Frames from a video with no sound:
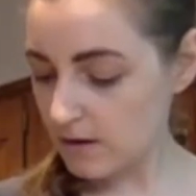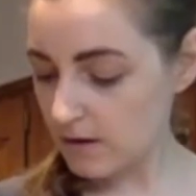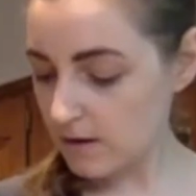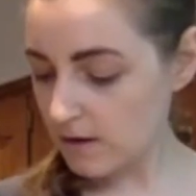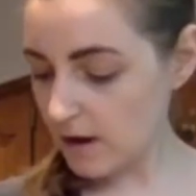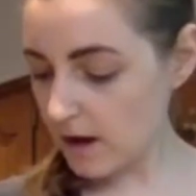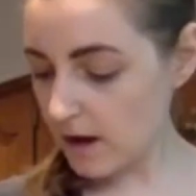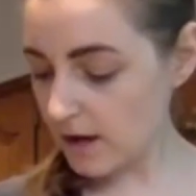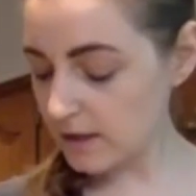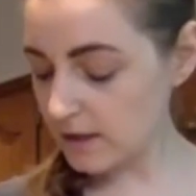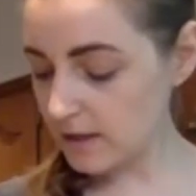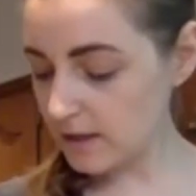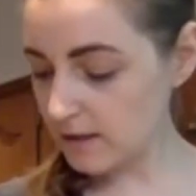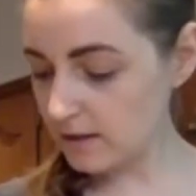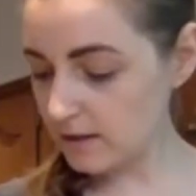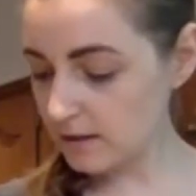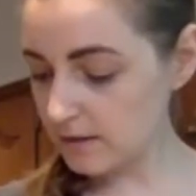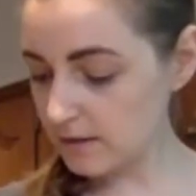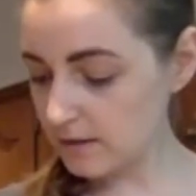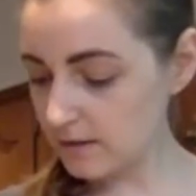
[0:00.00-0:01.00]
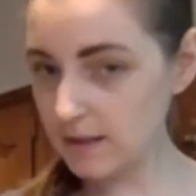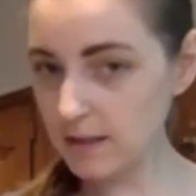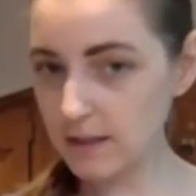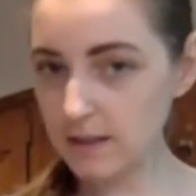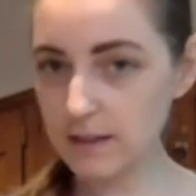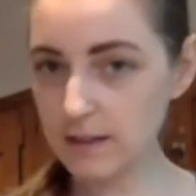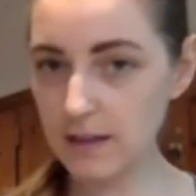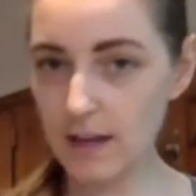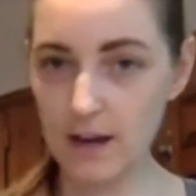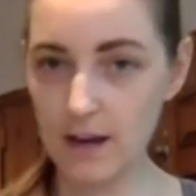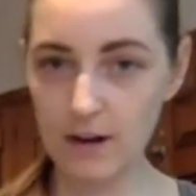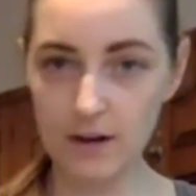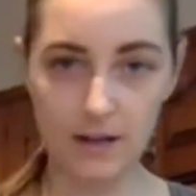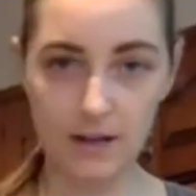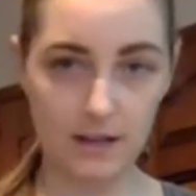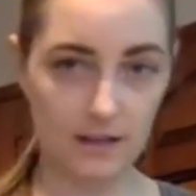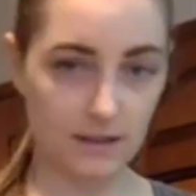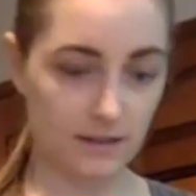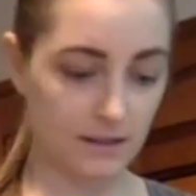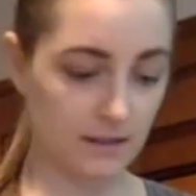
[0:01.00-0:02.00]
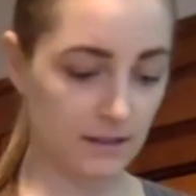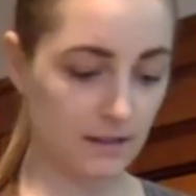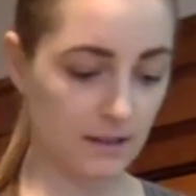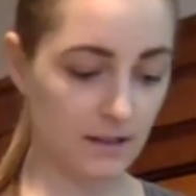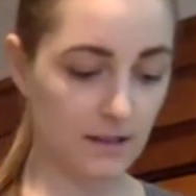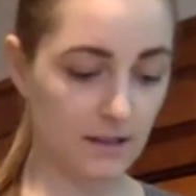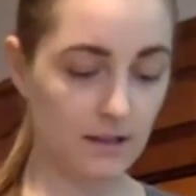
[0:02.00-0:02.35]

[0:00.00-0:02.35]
onions, carrots.